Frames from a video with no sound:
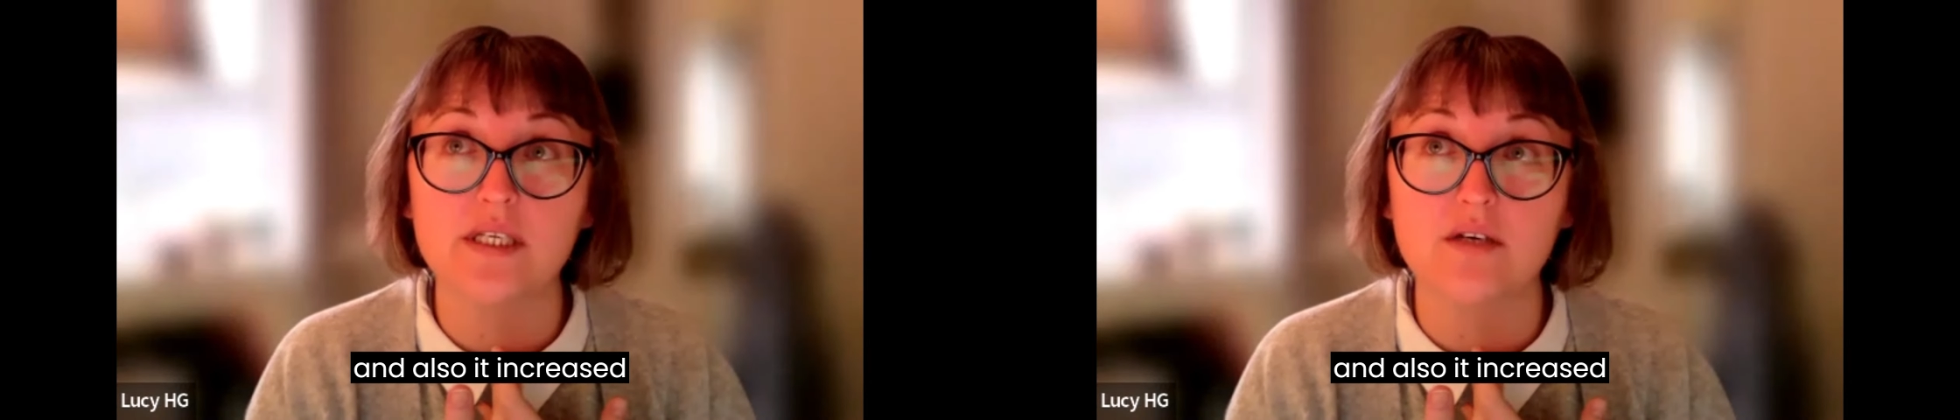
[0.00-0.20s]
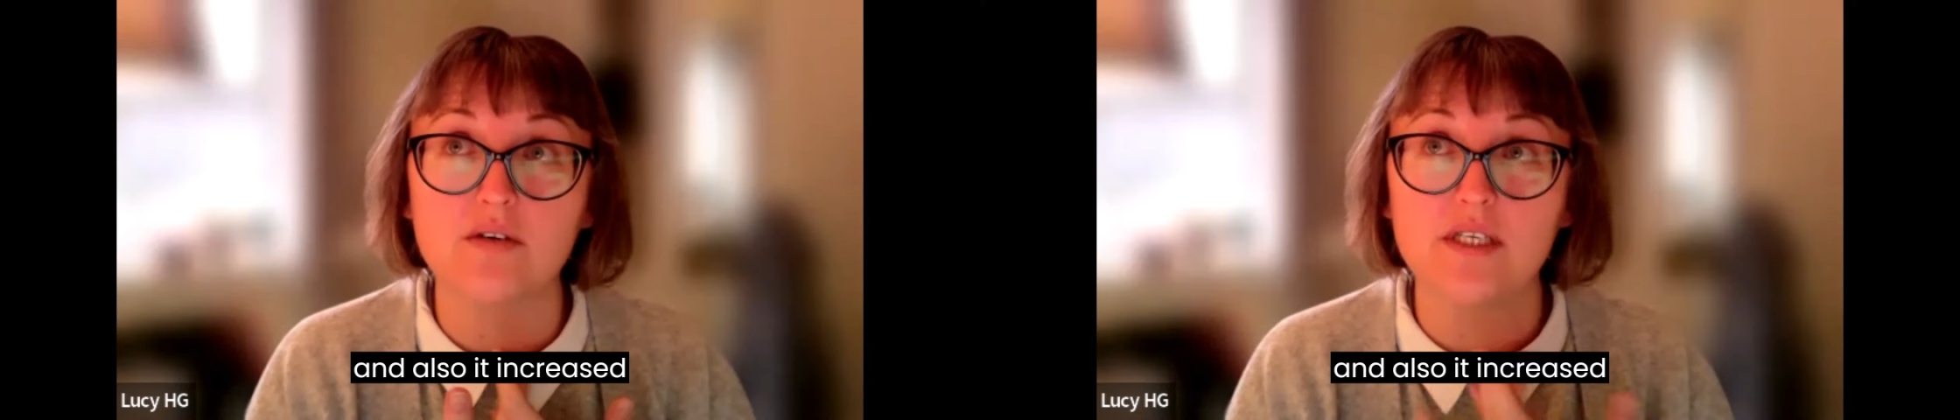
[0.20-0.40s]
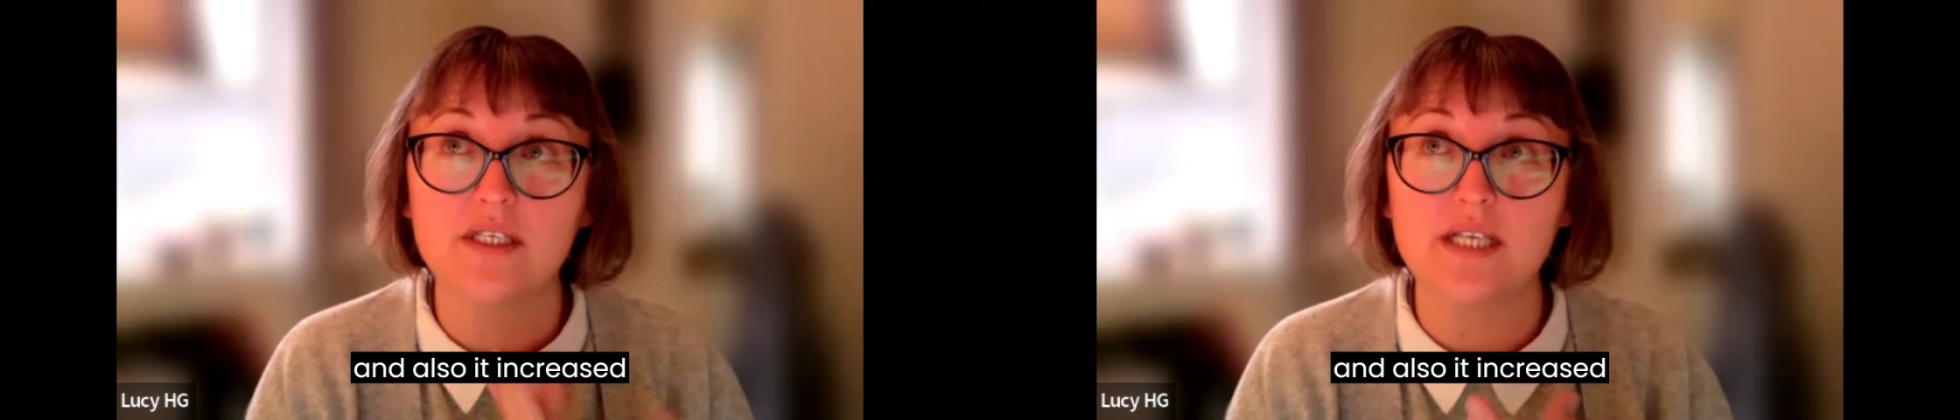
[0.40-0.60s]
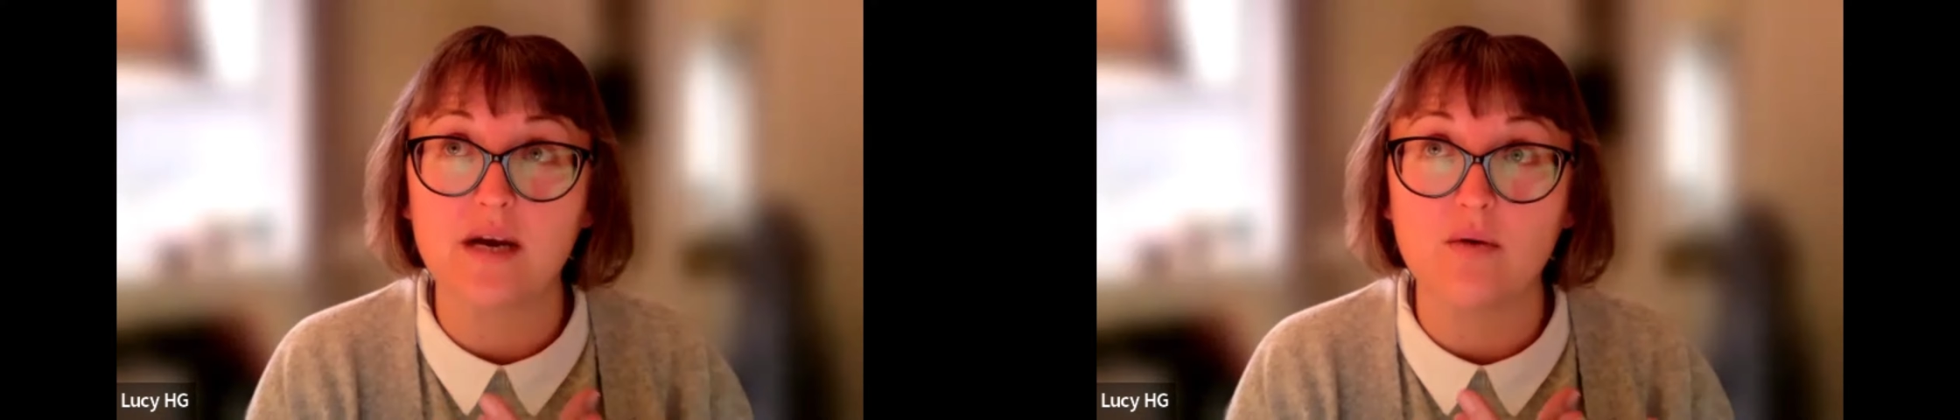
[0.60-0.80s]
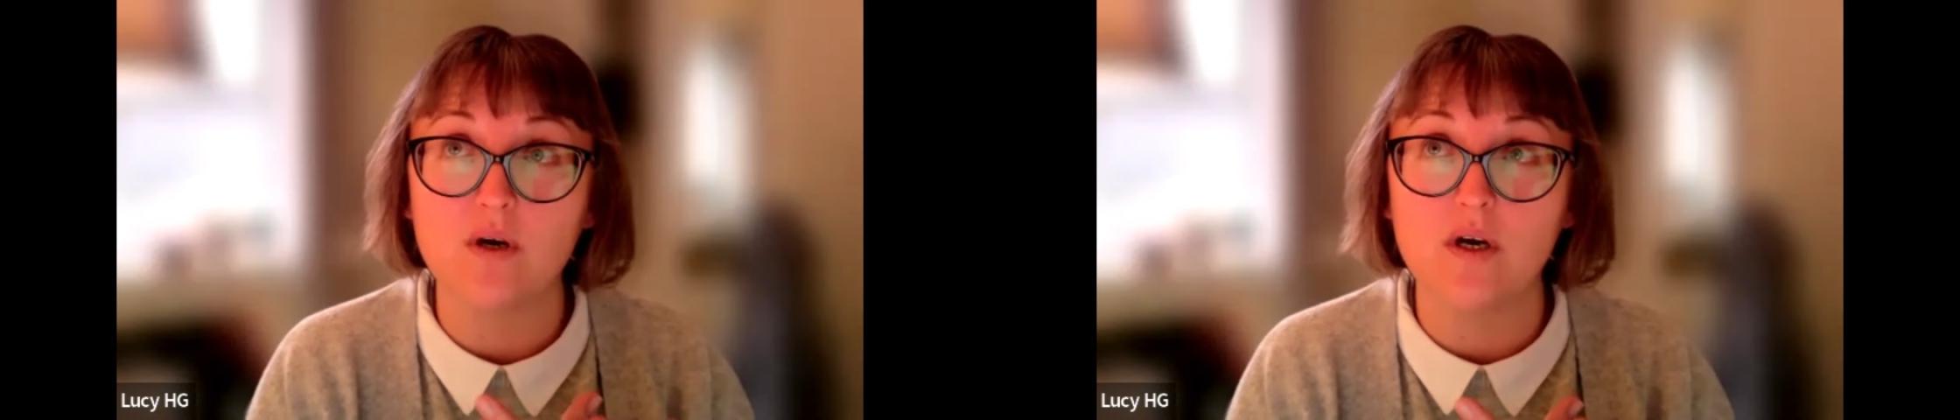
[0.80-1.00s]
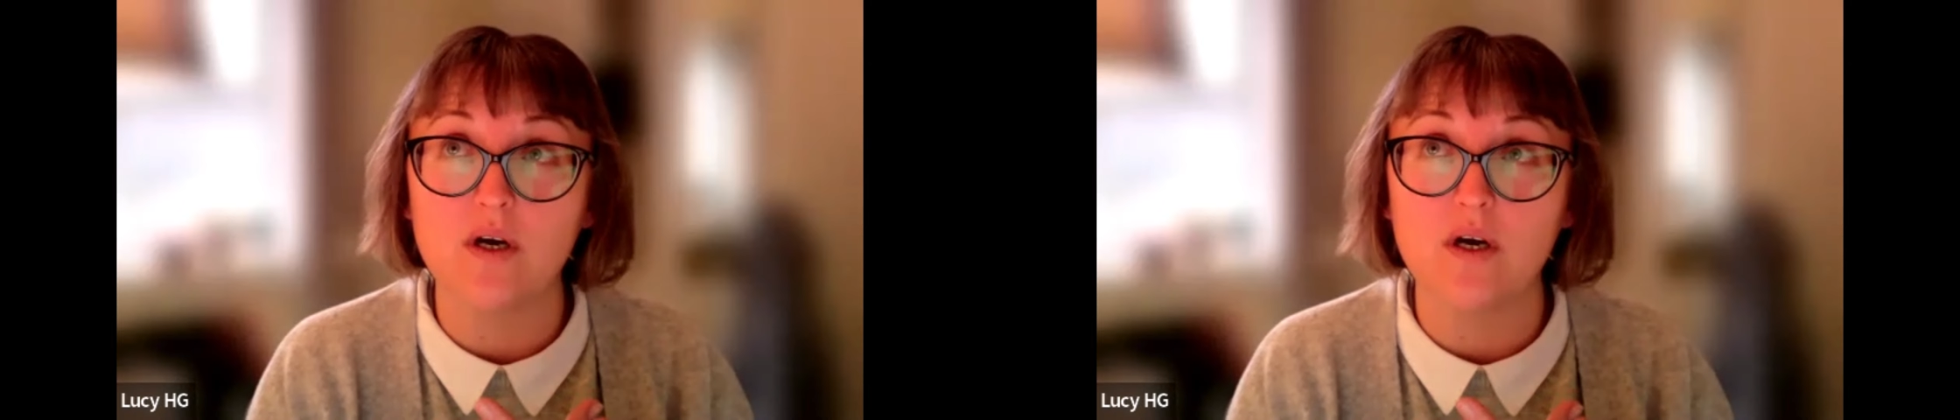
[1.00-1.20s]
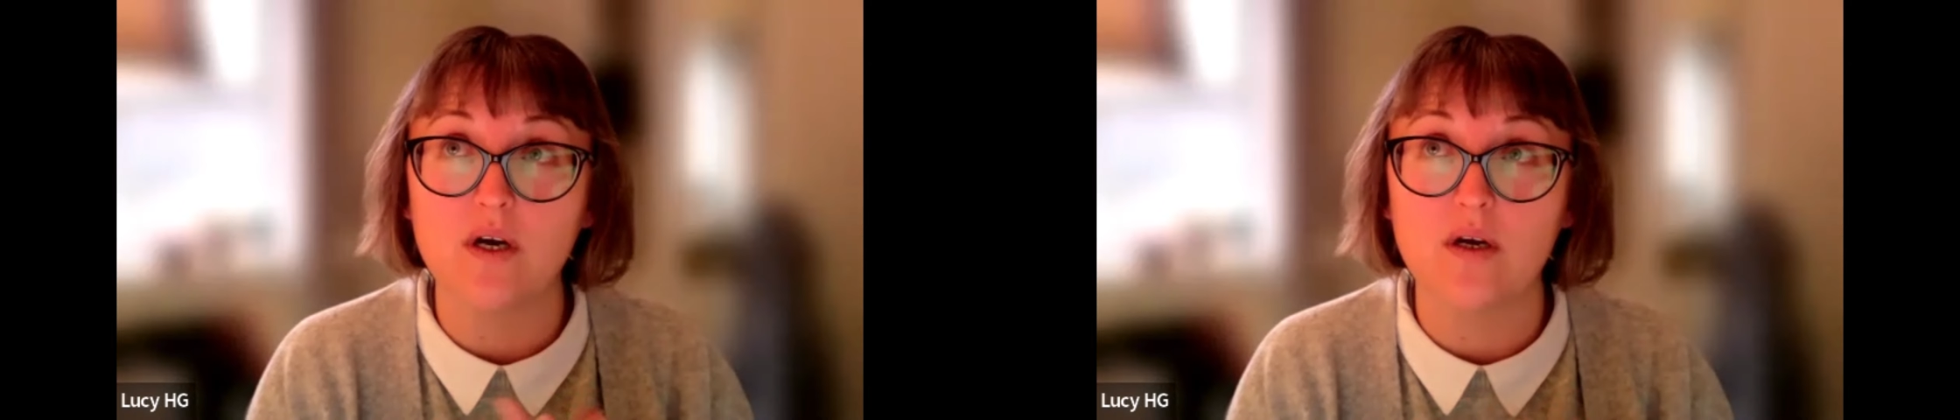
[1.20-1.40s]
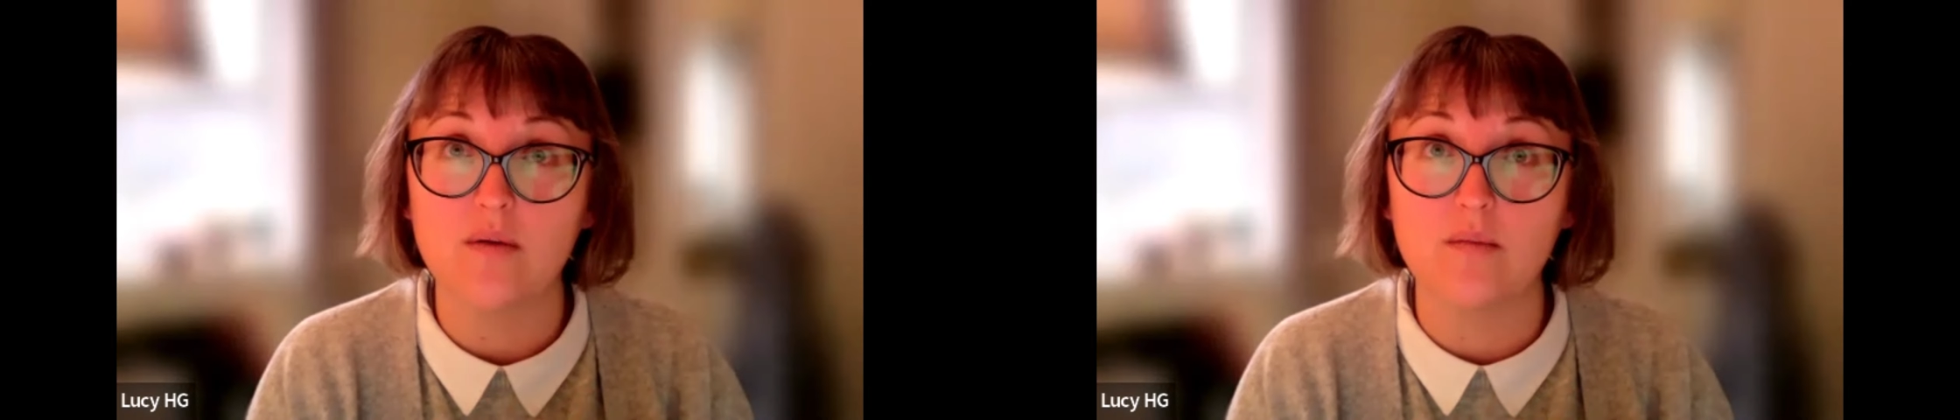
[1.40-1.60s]
increased our
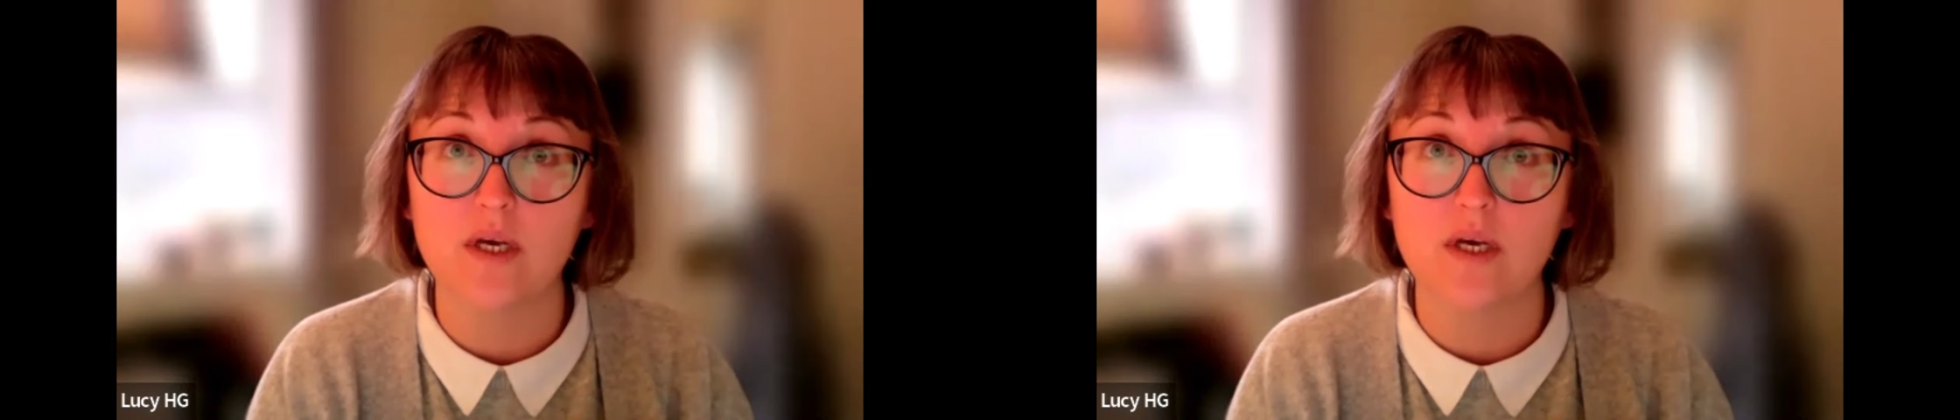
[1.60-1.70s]
um,